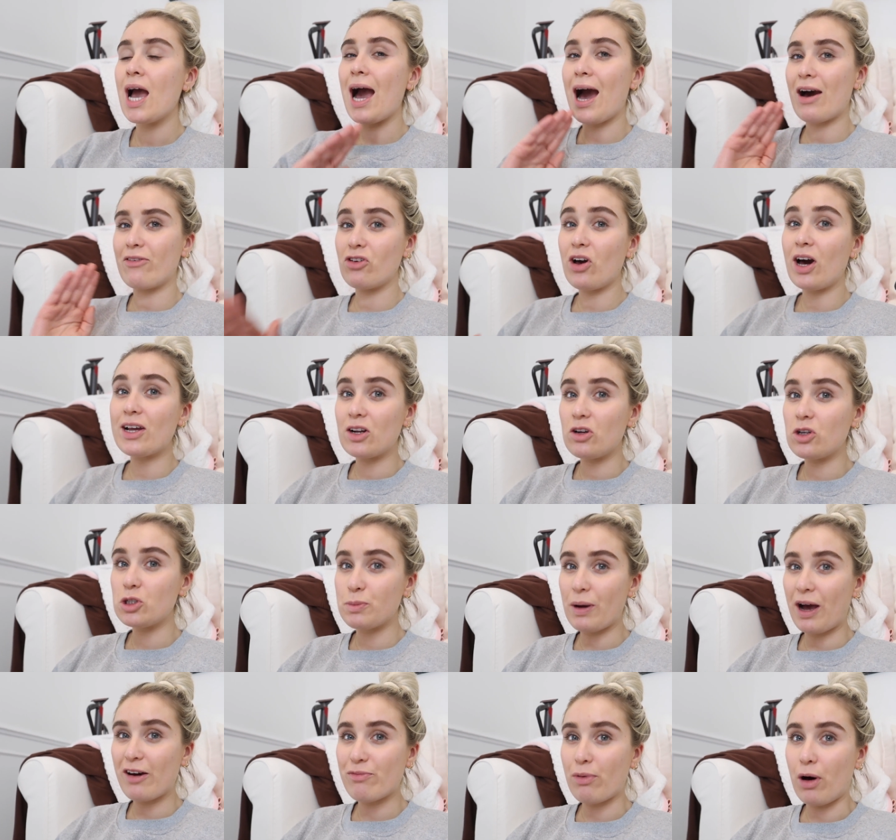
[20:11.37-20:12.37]
I've not had a Lush
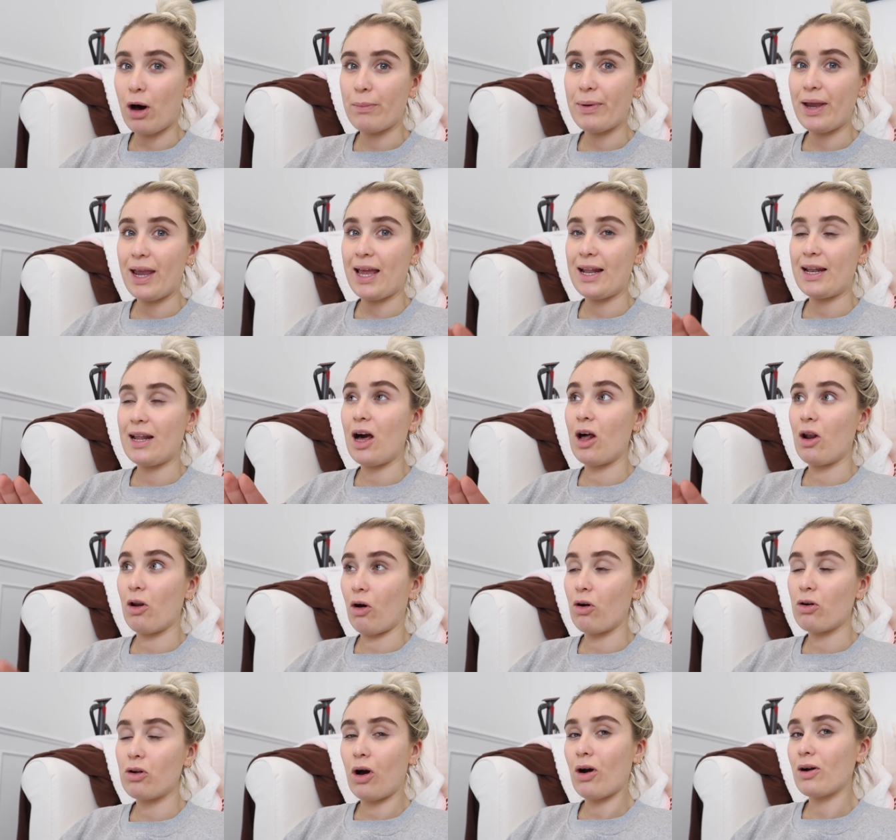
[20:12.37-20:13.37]
bath bomb in a
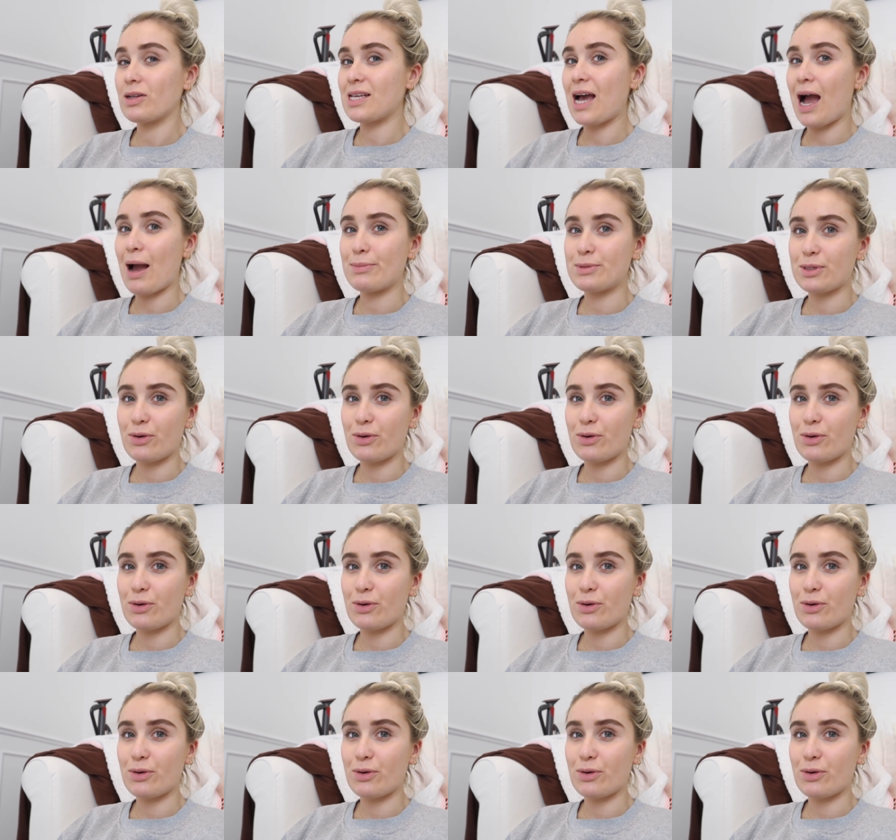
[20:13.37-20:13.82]
long, long time,